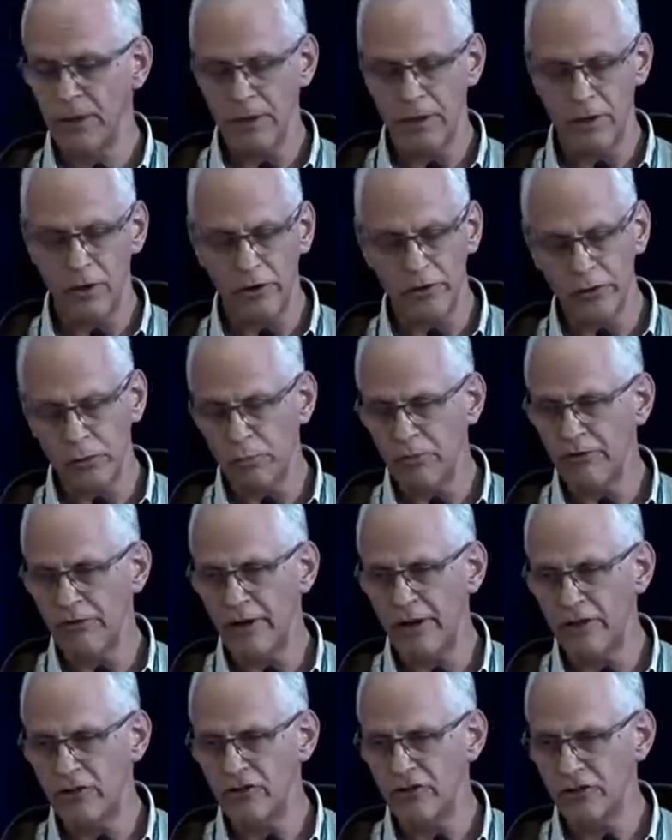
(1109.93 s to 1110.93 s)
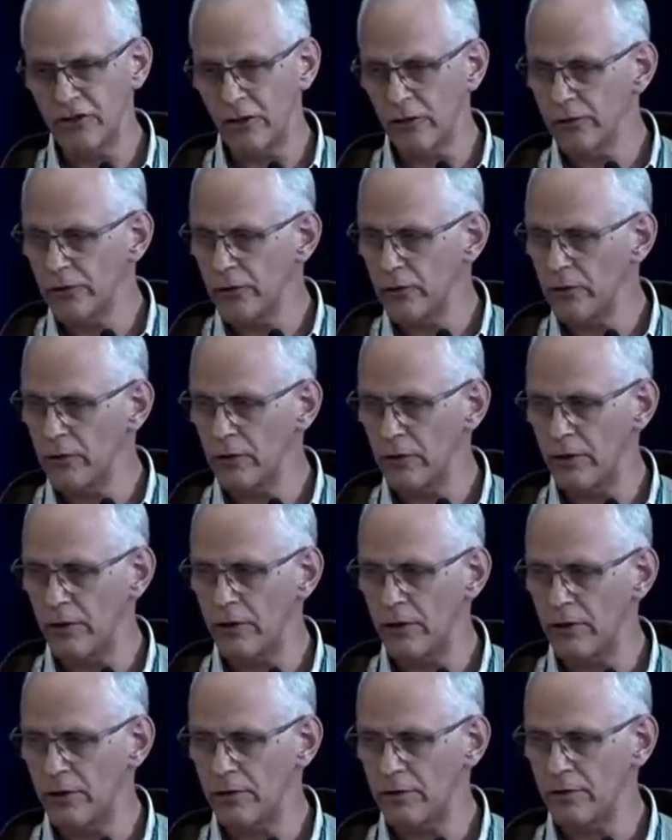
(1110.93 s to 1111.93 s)
It also provides shelter,
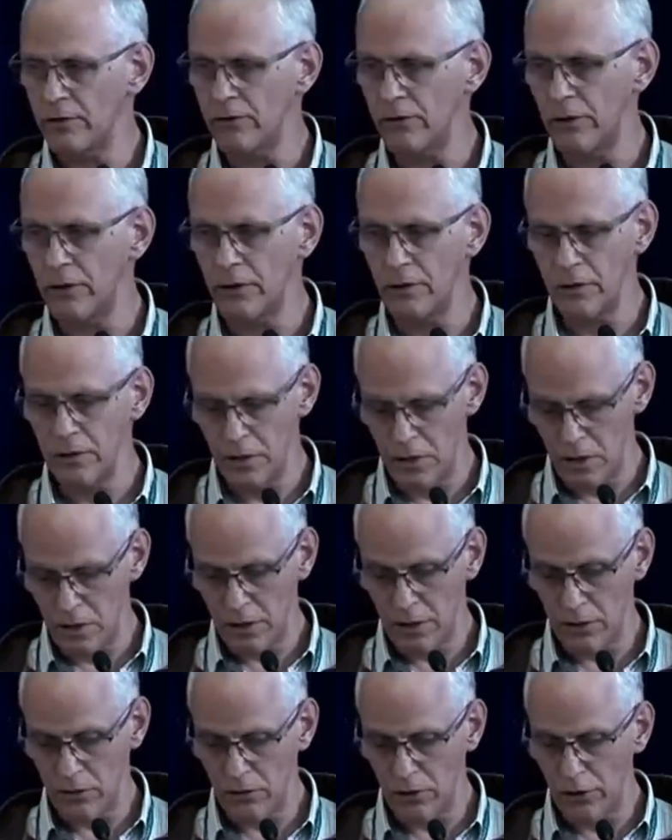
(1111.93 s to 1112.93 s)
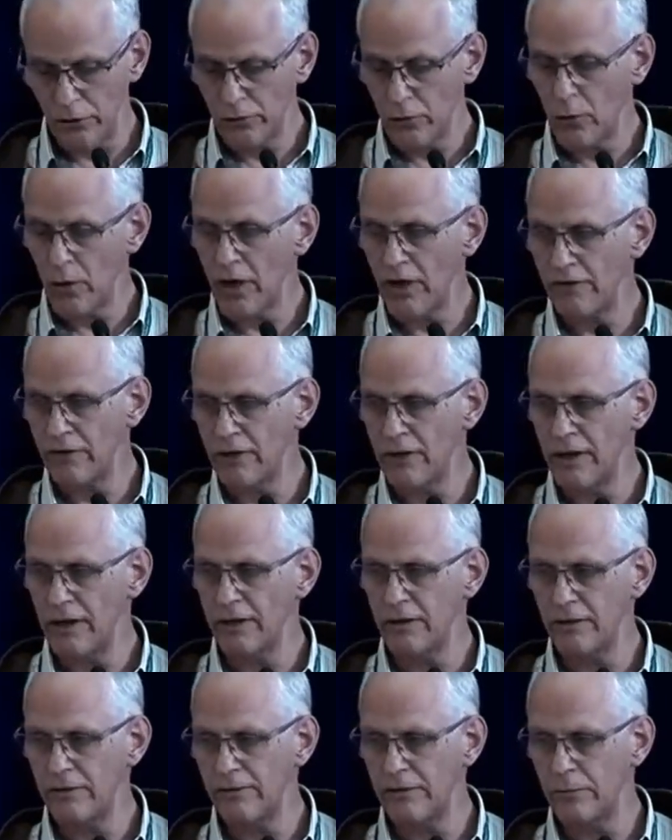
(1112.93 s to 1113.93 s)
and it can also have a
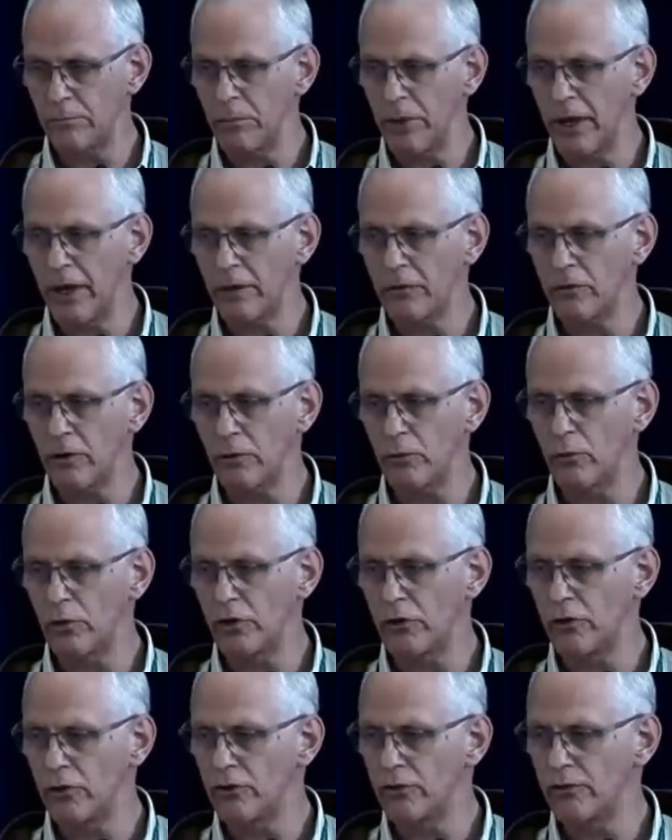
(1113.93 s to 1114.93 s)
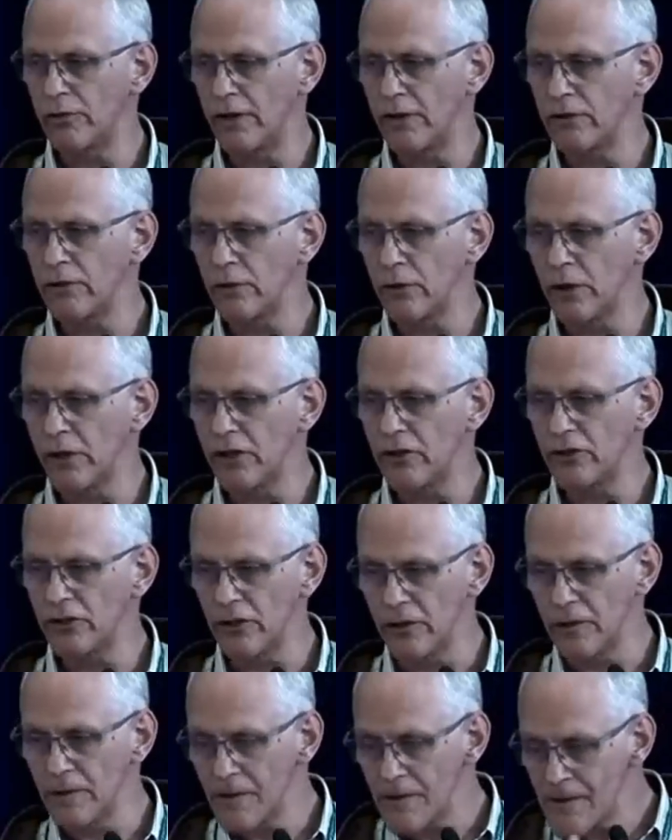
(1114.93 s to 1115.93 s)
negative impact on reduced
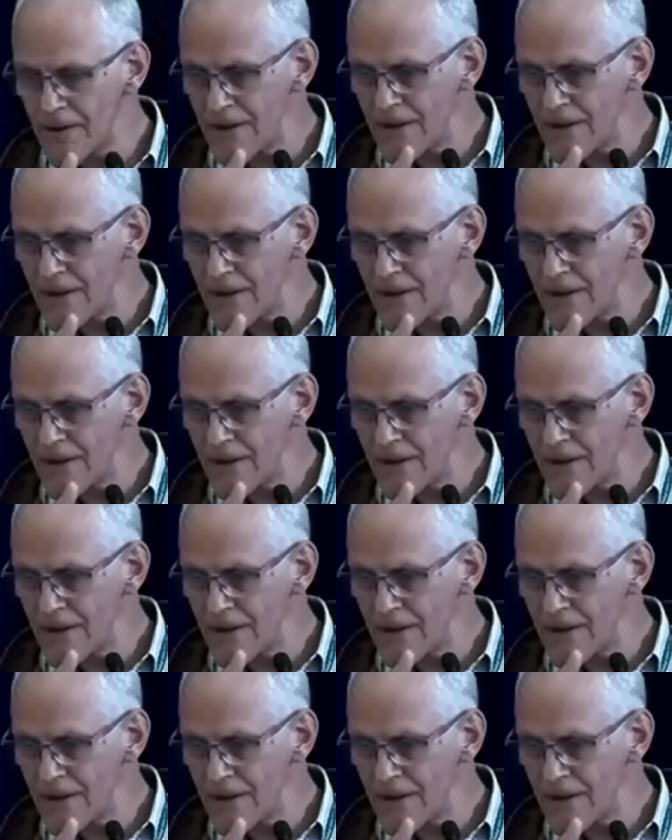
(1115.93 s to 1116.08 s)
ventilation.